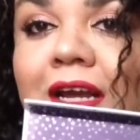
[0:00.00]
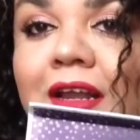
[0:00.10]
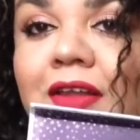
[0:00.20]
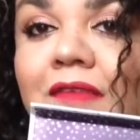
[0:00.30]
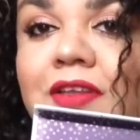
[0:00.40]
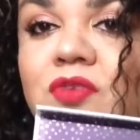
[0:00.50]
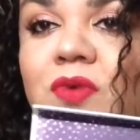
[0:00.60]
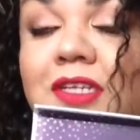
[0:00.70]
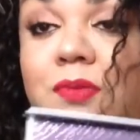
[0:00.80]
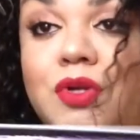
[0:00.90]
gonna love this
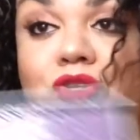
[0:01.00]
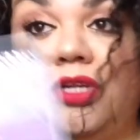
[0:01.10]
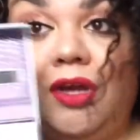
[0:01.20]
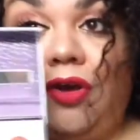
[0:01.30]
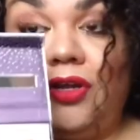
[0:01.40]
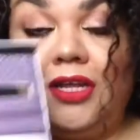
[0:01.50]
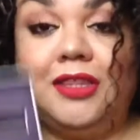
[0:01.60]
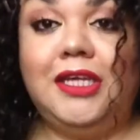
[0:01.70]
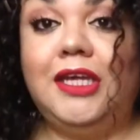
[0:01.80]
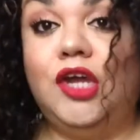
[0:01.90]
one, especially on
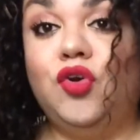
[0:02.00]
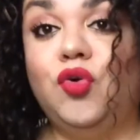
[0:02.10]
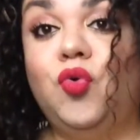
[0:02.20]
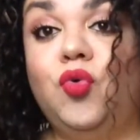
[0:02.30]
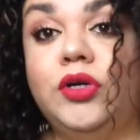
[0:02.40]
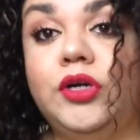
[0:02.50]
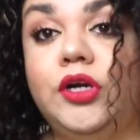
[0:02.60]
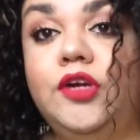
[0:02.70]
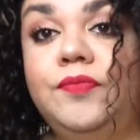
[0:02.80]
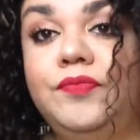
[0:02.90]
the inner
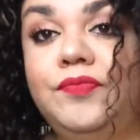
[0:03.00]
corner.